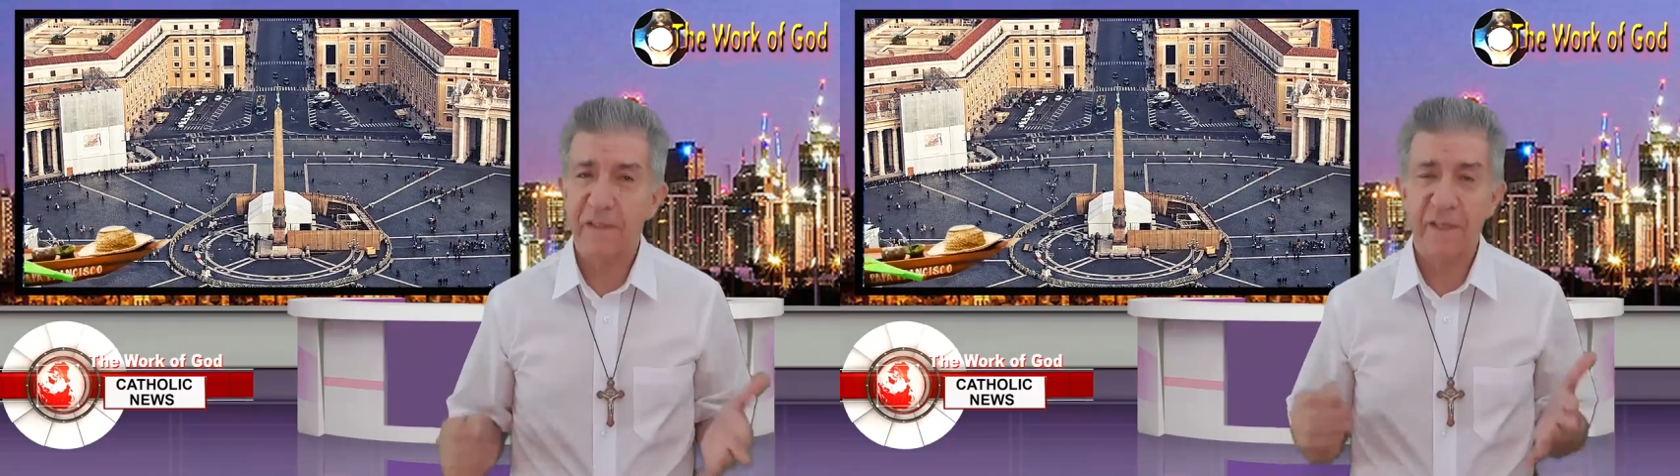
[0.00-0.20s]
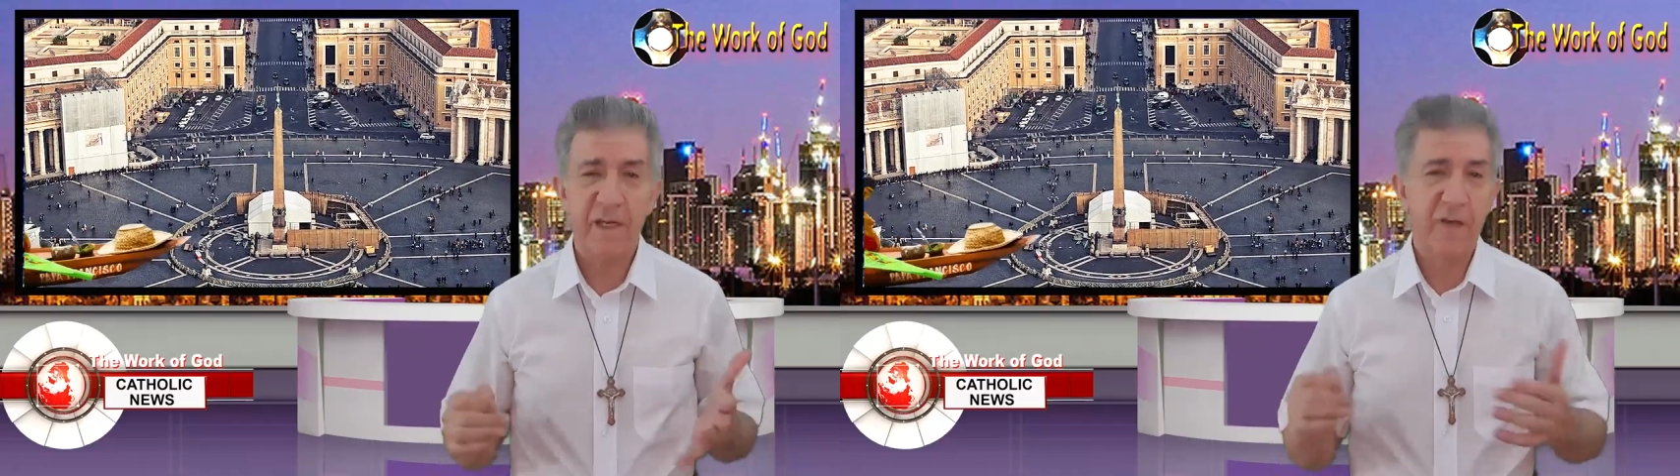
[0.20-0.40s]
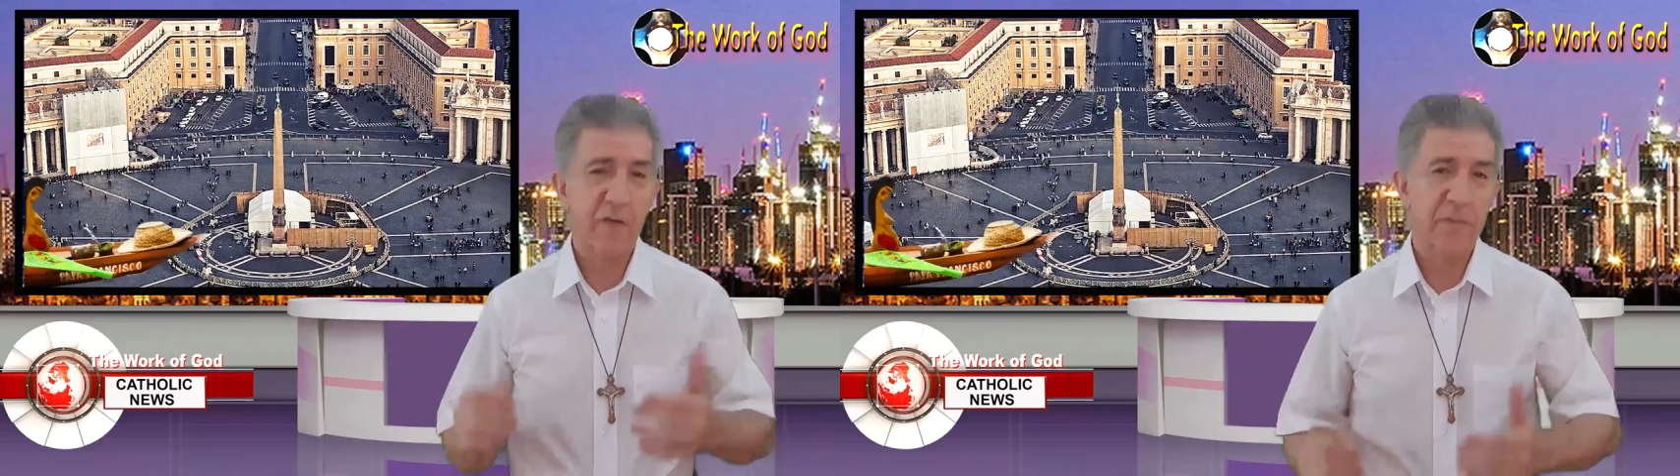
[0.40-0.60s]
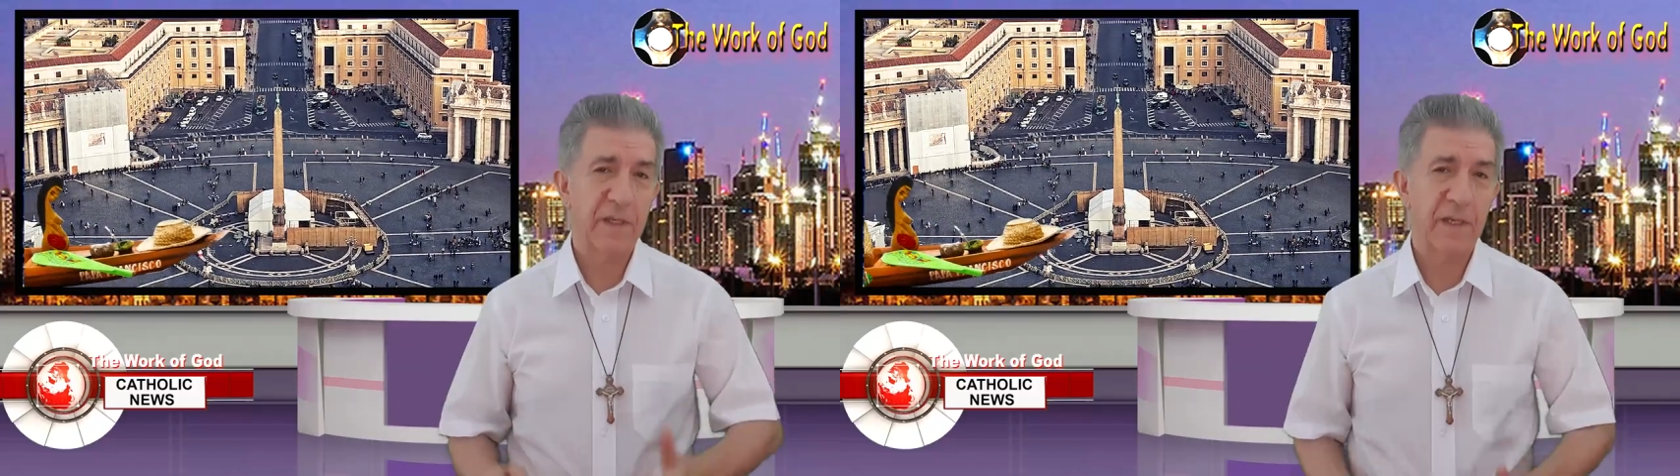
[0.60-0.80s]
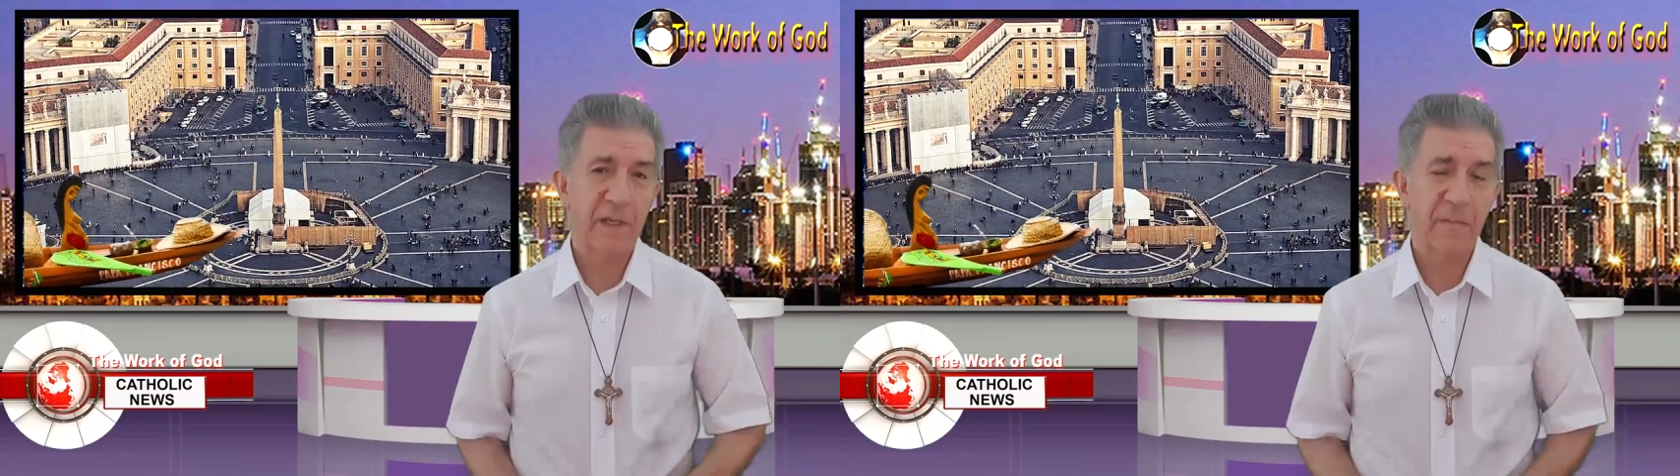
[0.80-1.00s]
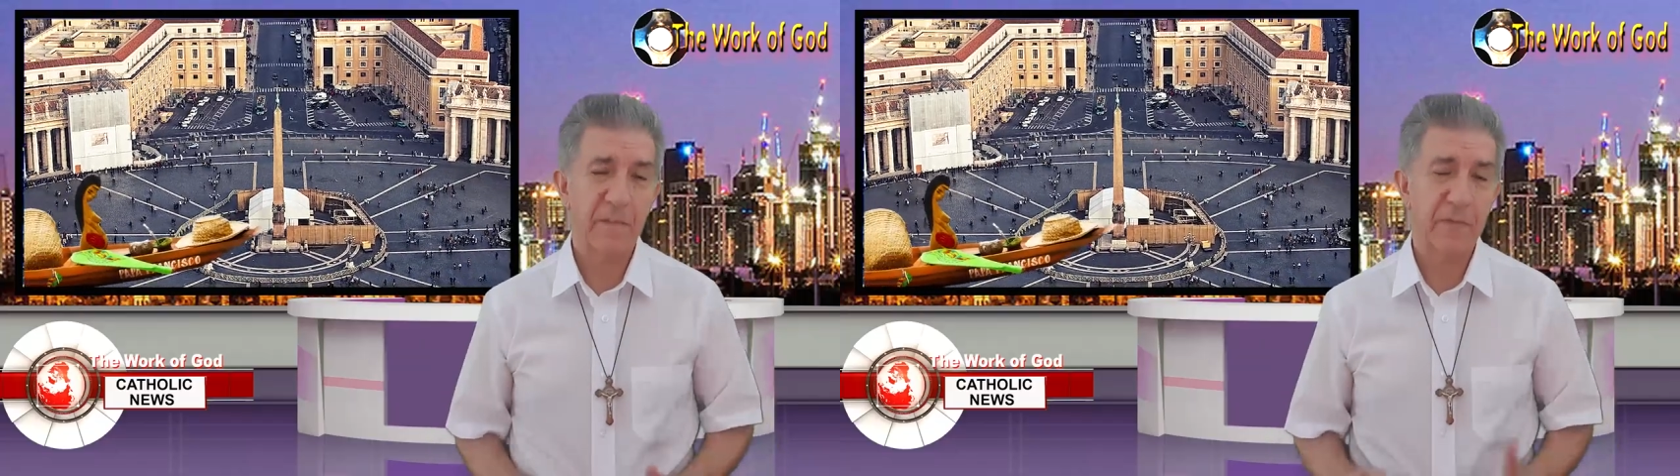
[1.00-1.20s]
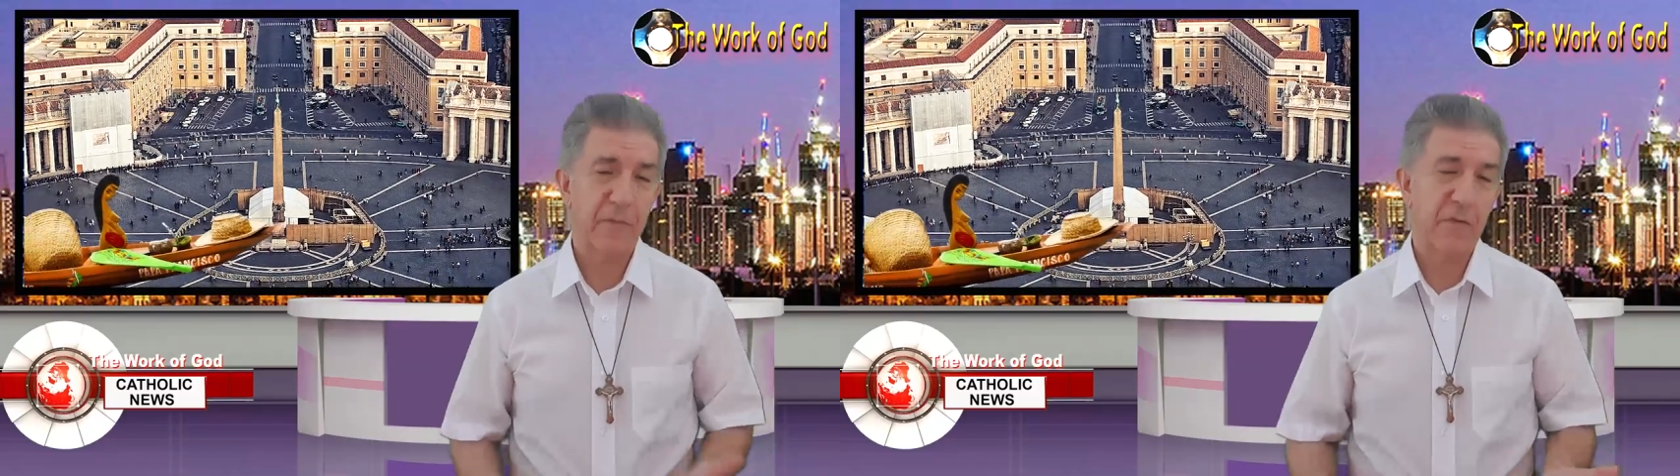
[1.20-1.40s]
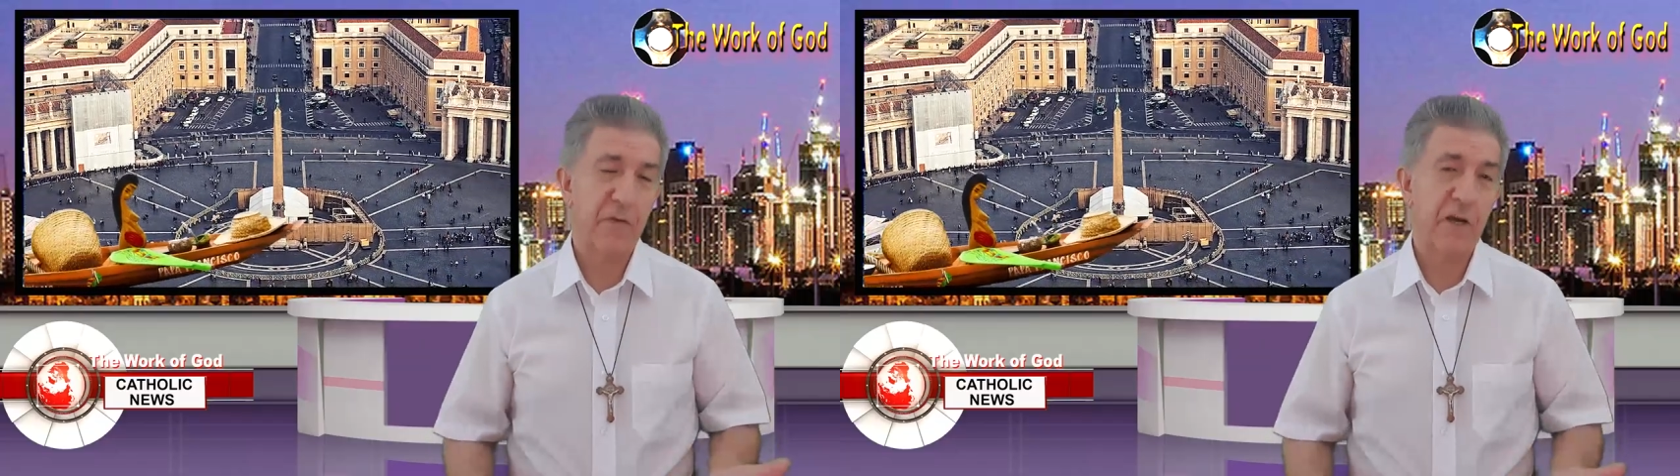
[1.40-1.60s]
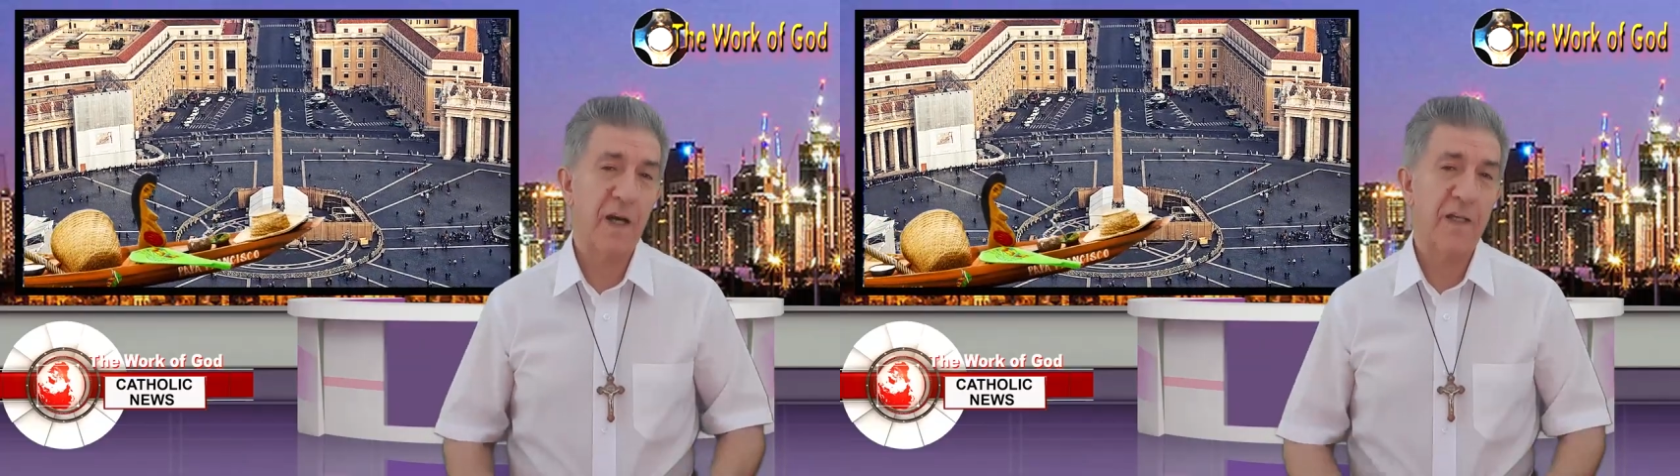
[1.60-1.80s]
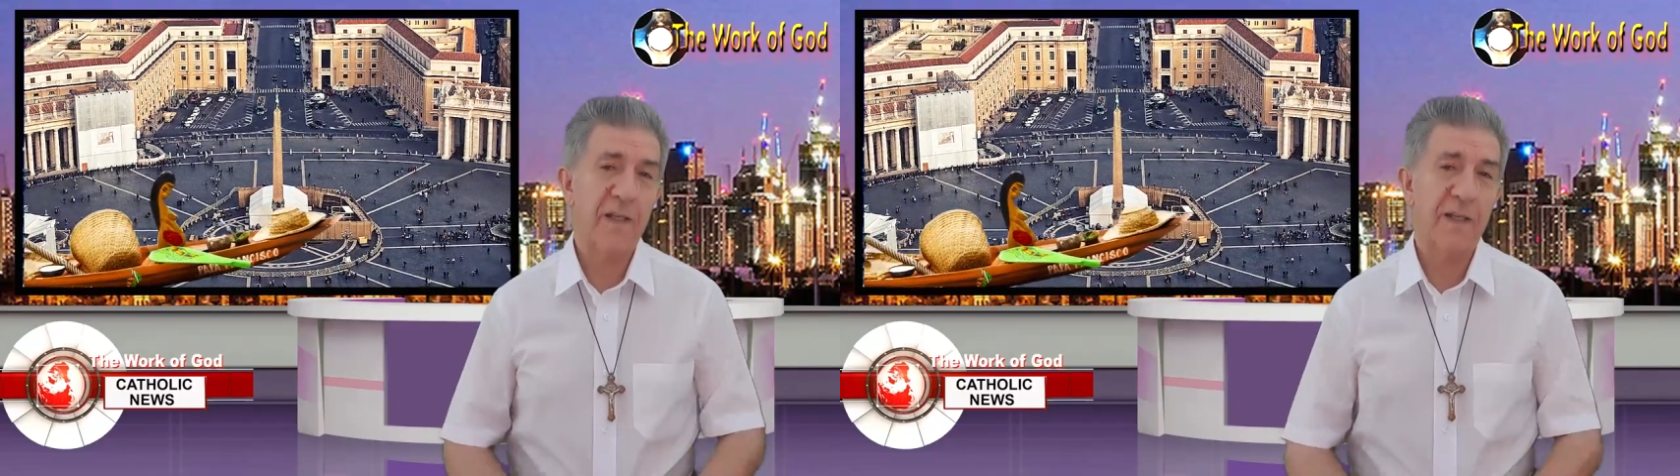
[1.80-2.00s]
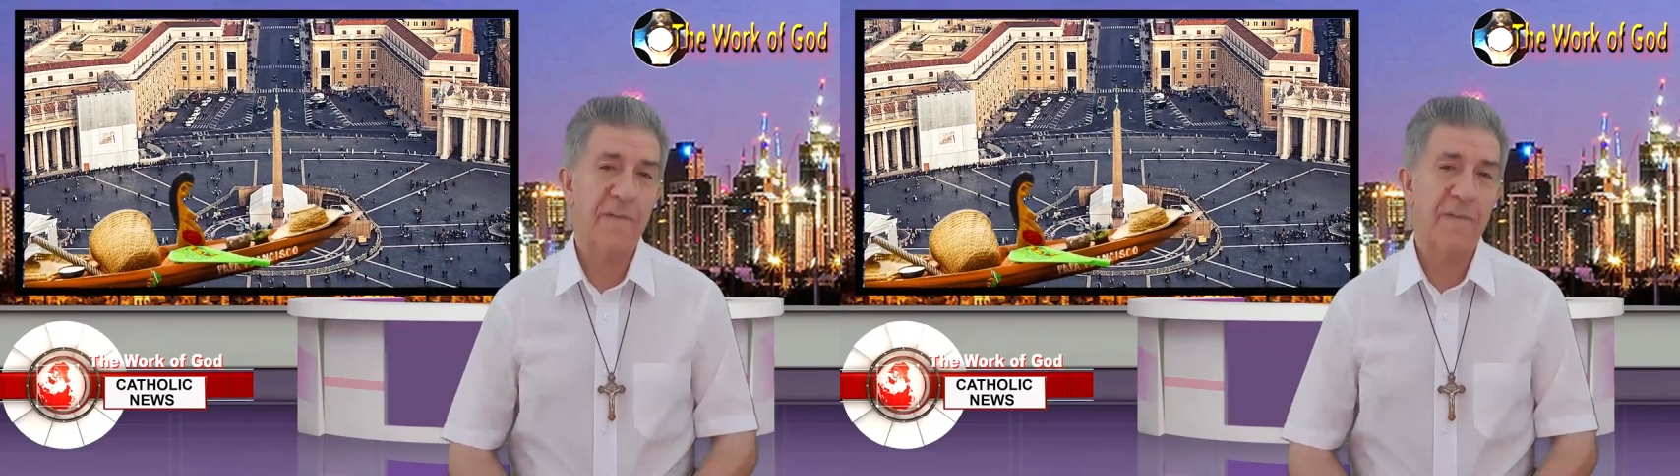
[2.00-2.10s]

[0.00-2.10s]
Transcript: they are committing before God.